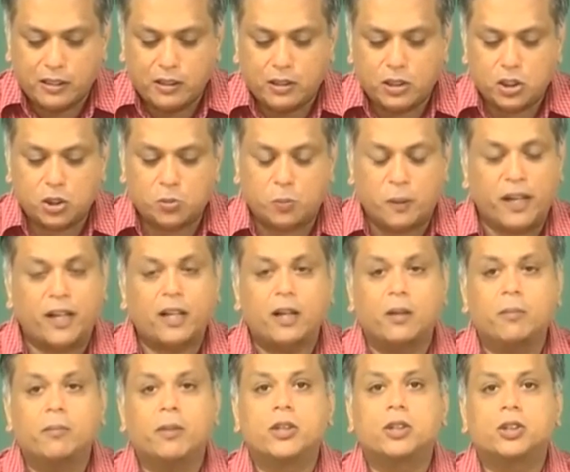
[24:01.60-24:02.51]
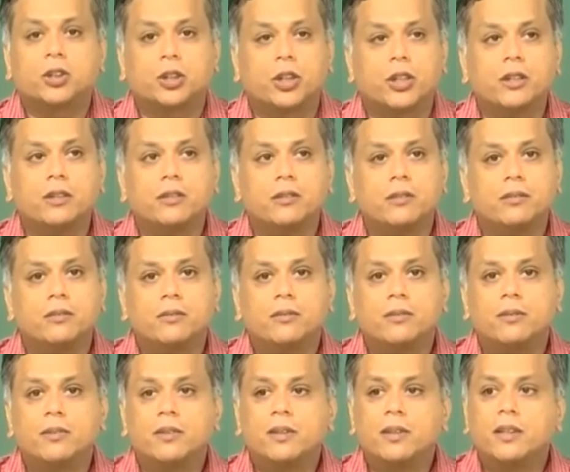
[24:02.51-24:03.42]
spray combustion.
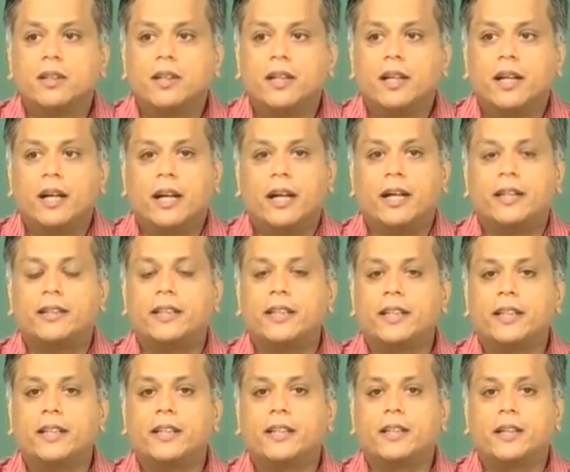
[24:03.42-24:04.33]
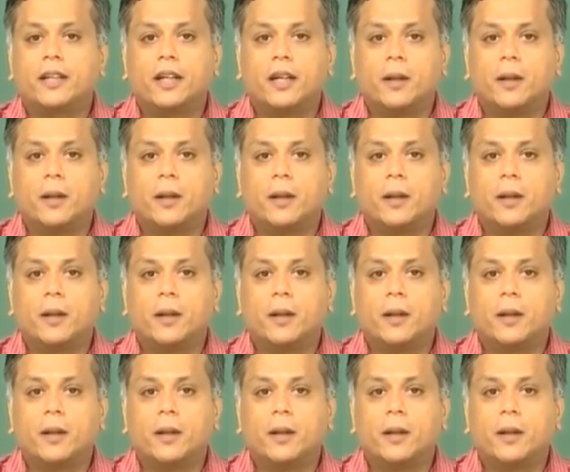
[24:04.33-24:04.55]
I think